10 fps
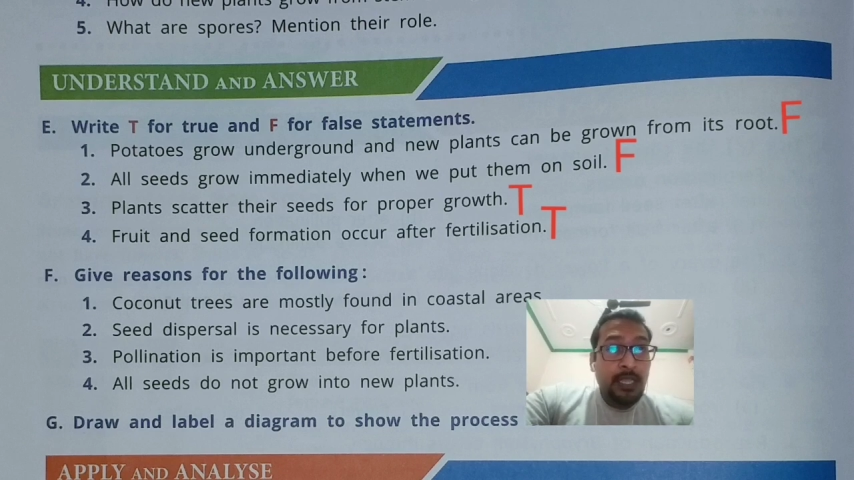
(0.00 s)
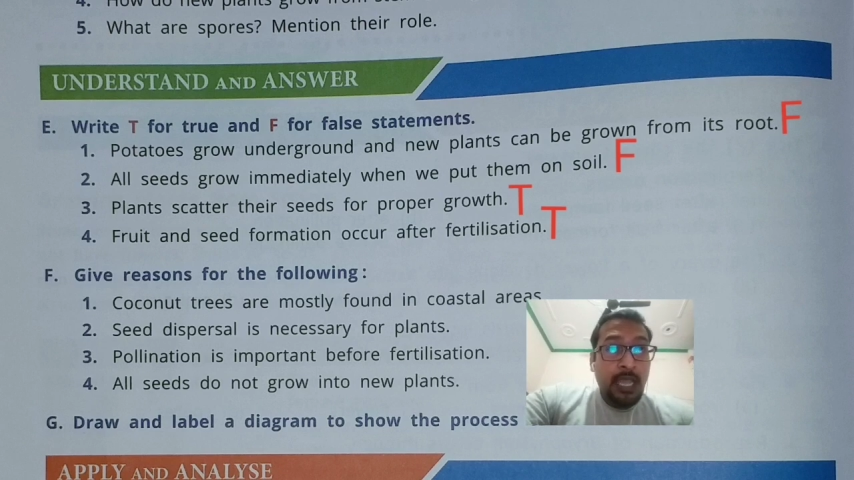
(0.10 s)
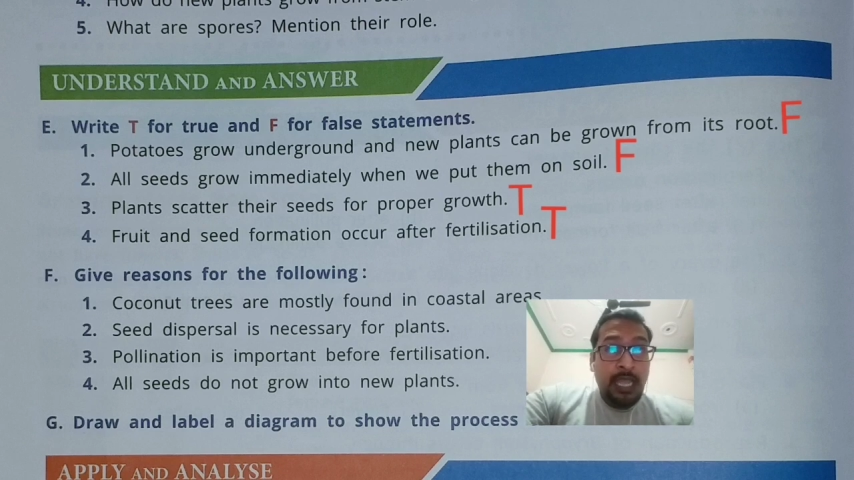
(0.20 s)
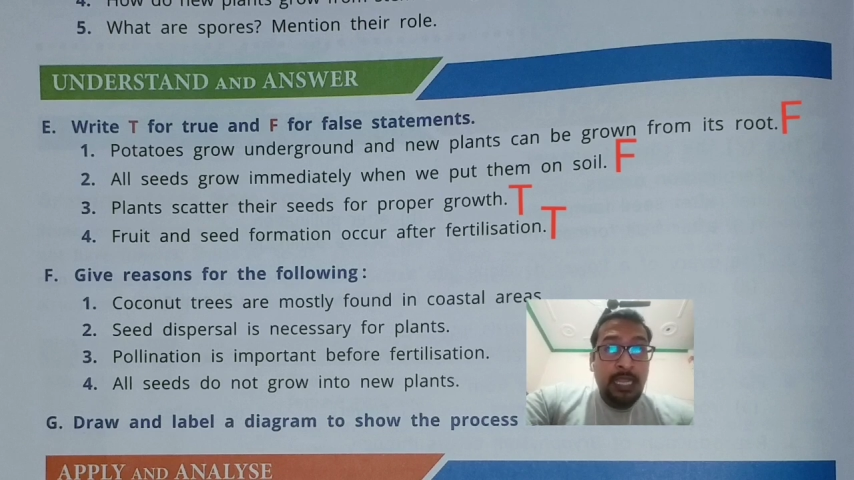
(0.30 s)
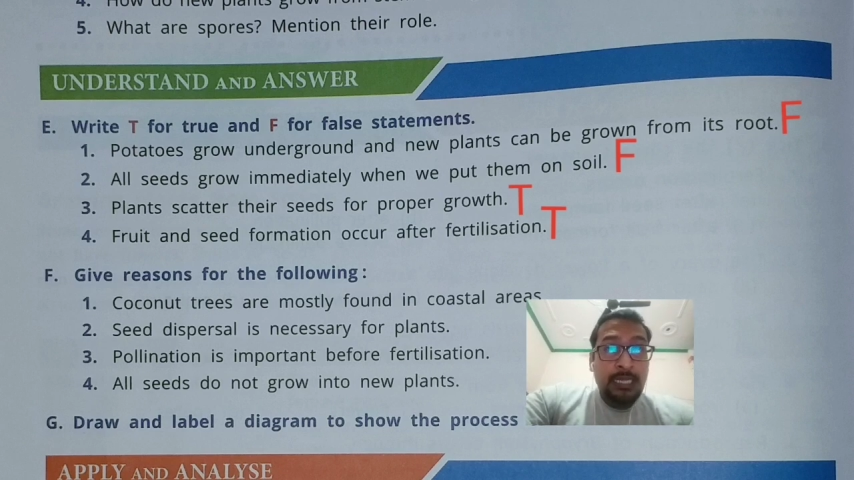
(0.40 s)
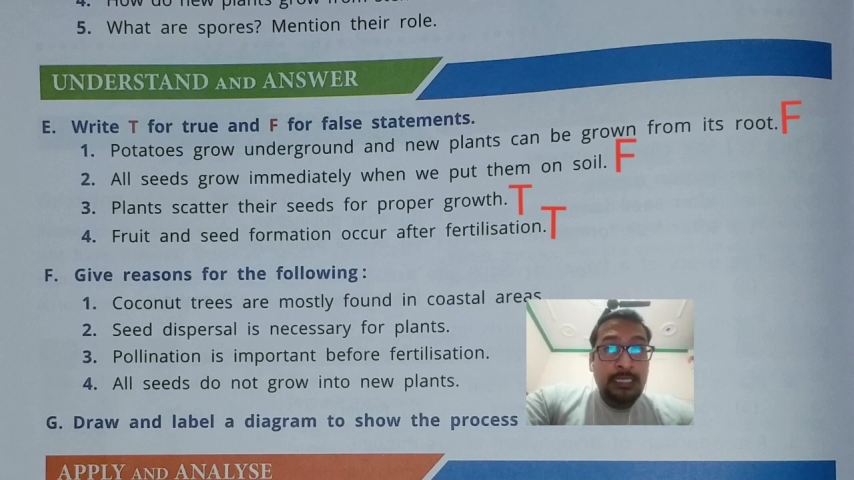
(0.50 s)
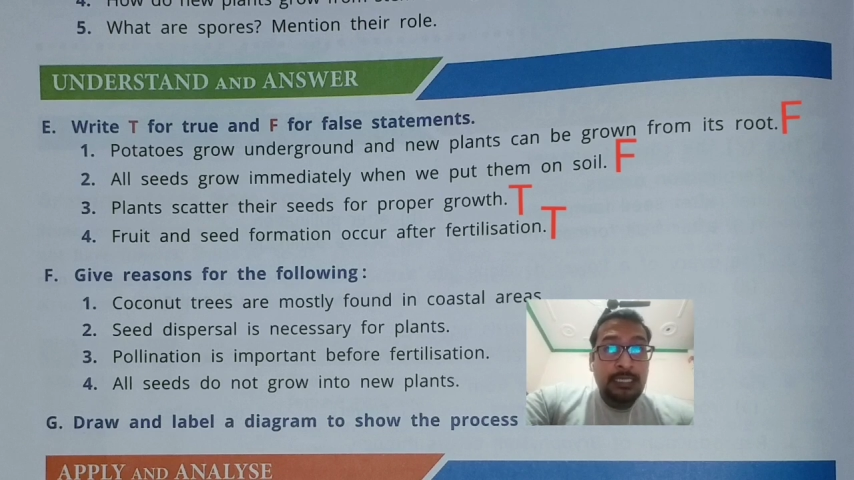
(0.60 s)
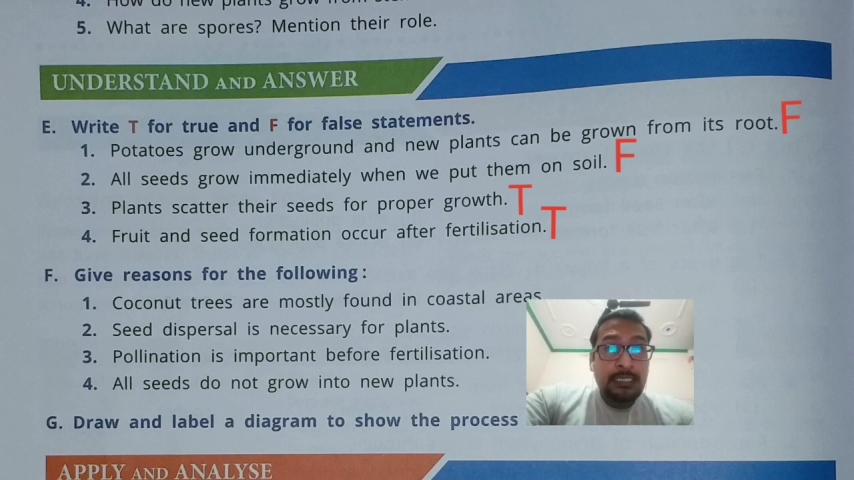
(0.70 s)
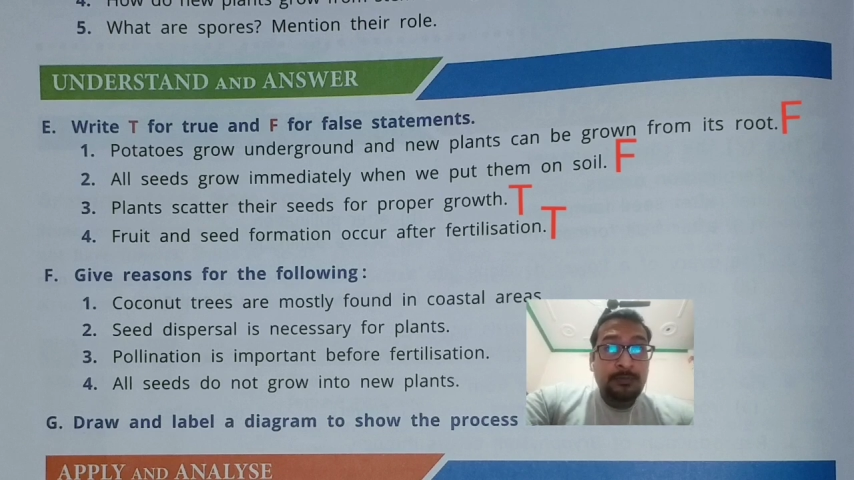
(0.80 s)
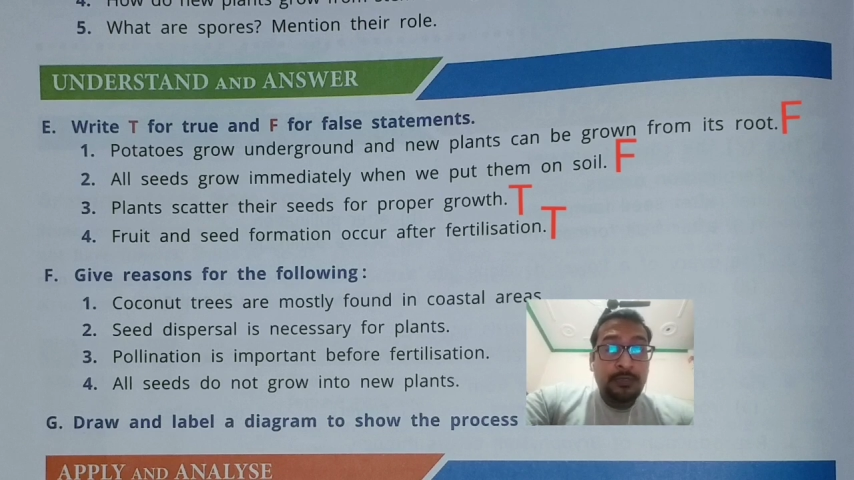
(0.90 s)
and
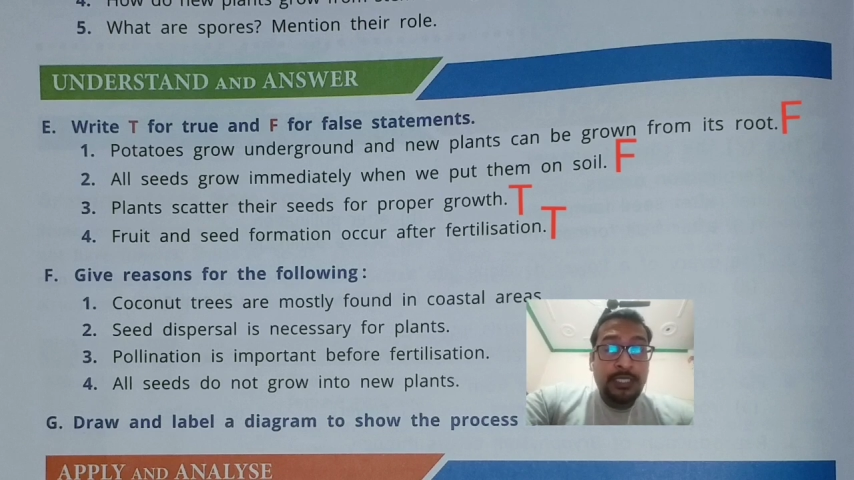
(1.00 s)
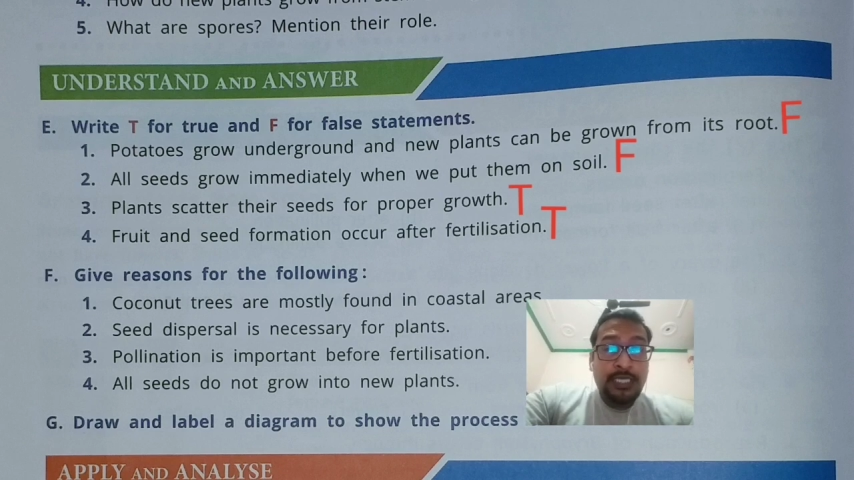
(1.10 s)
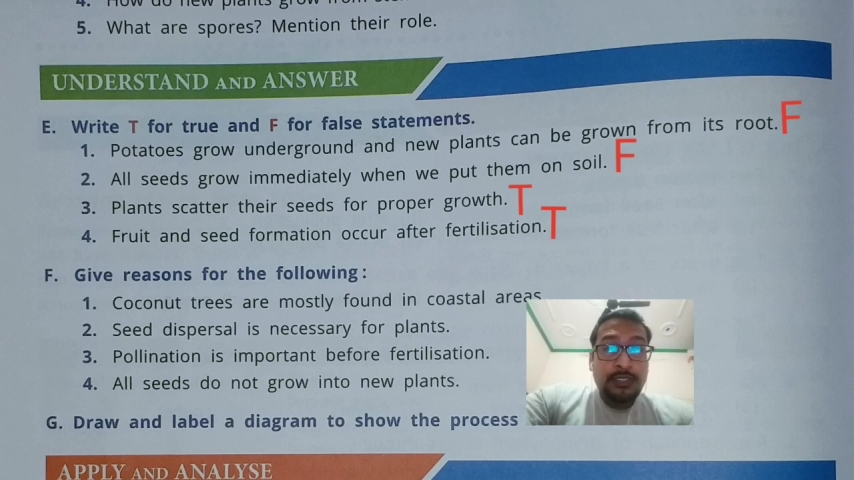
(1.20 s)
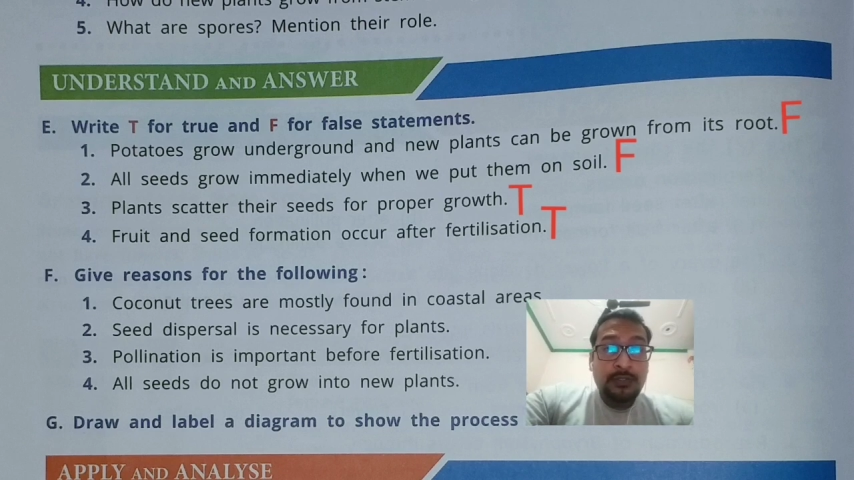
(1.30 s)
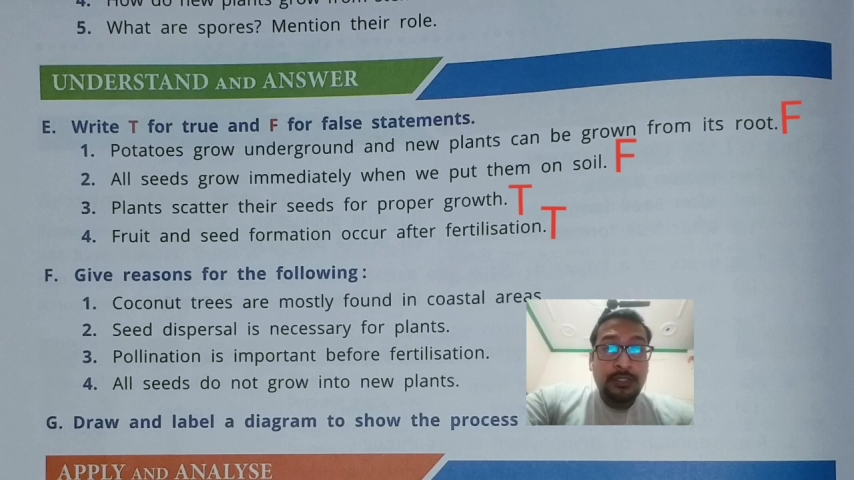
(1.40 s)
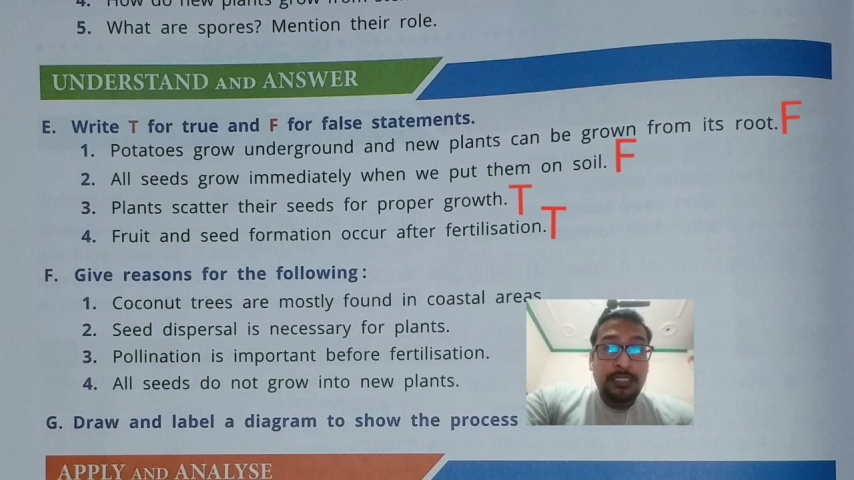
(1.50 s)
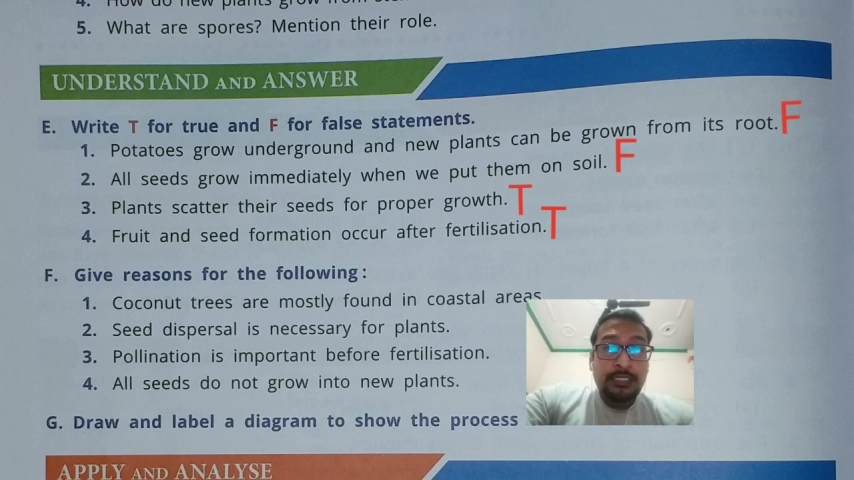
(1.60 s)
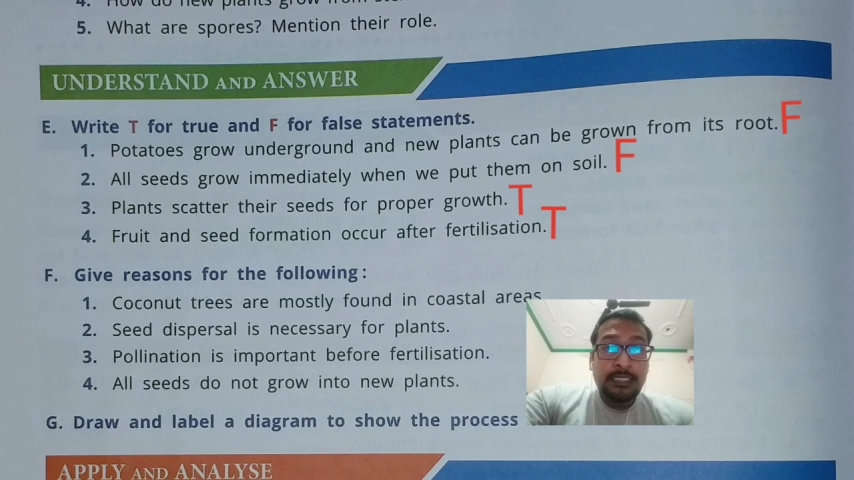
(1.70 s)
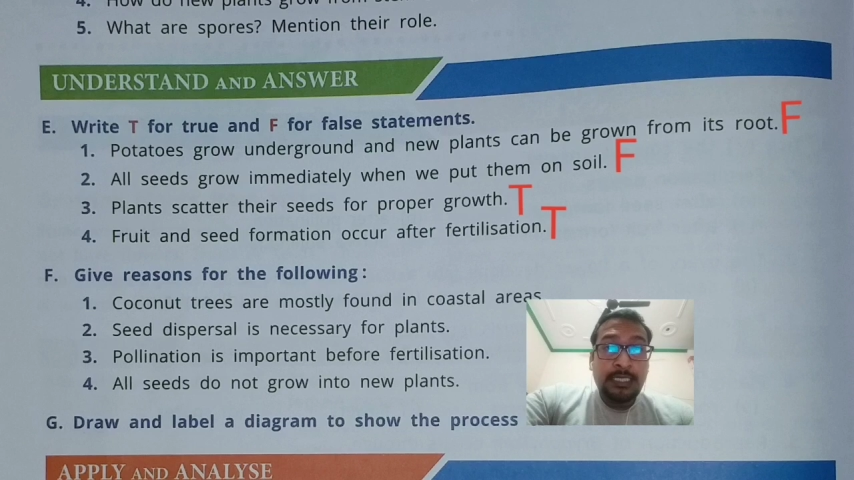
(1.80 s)
potato in